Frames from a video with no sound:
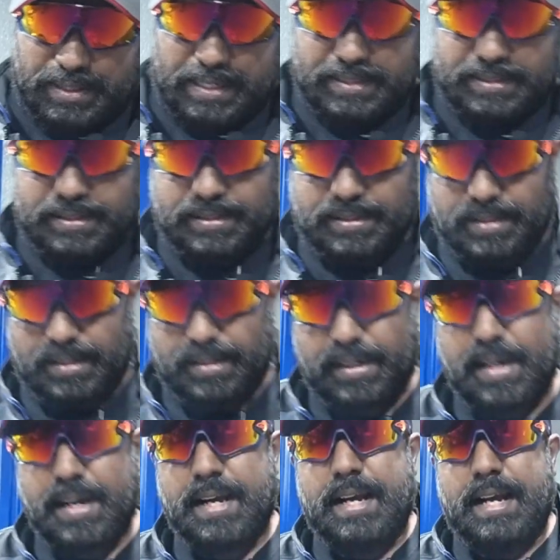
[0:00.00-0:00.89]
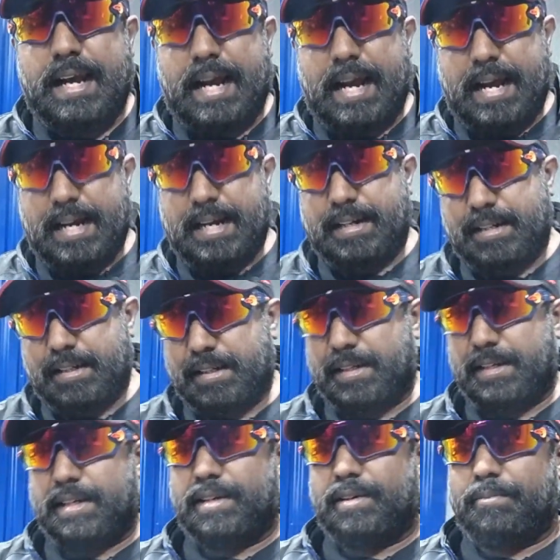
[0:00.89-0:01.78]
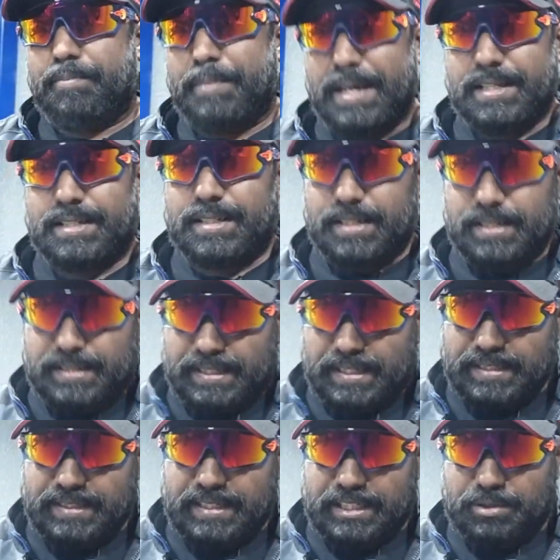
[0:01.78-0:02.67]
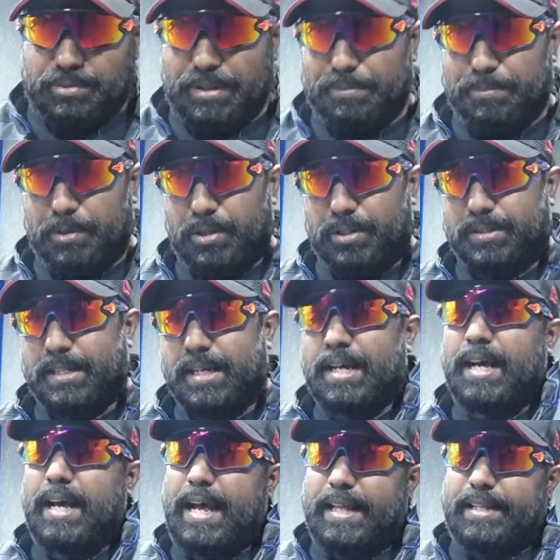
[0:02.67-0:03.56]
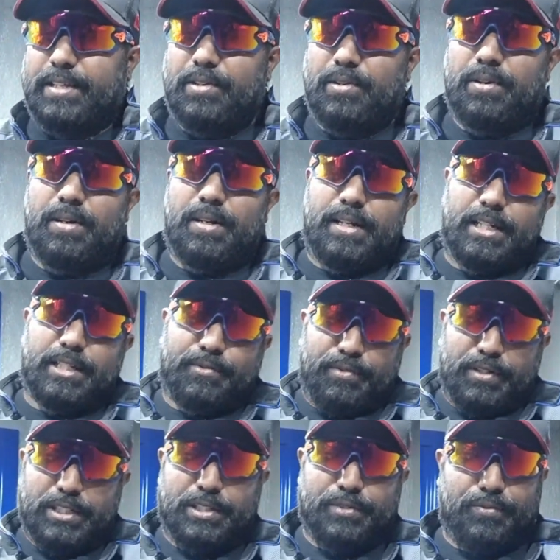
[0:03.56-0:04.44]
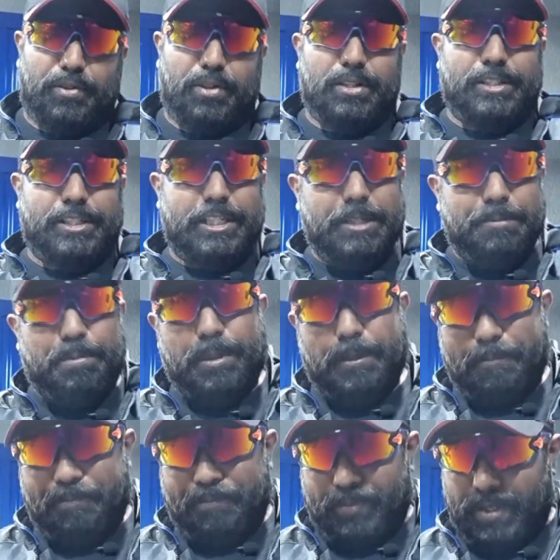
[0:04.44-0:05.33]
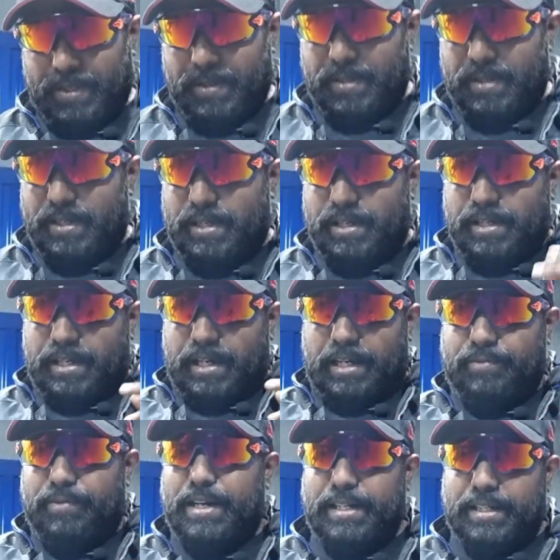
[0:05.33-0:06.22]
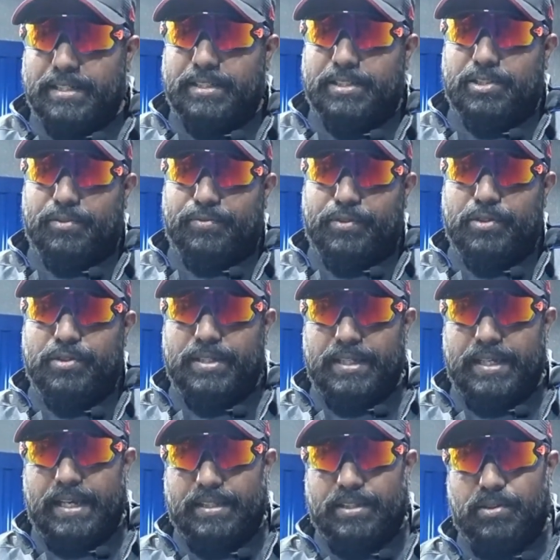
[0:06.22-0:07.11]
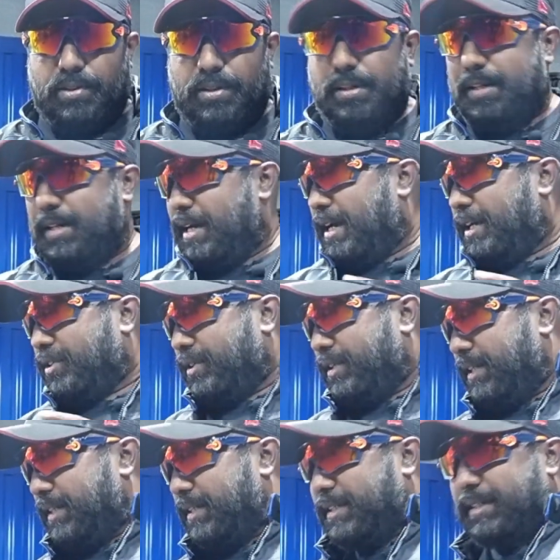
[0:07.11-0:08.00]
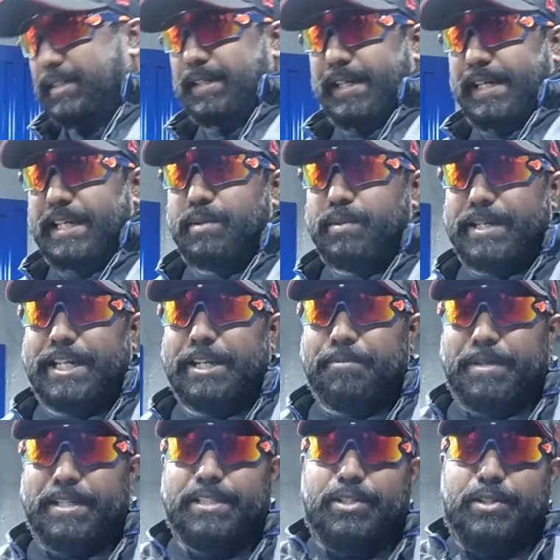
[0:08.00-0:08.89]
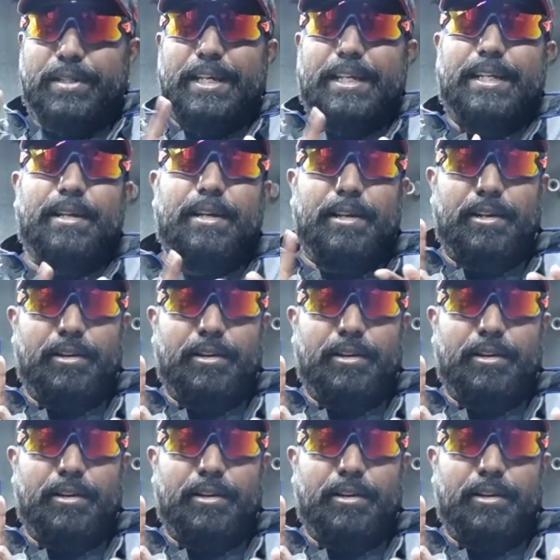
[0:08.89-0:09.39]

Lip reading: as the sun and makes sense as well, because ethanol is first of all cheaper. Advantages of using ethanol. So this E20 means you can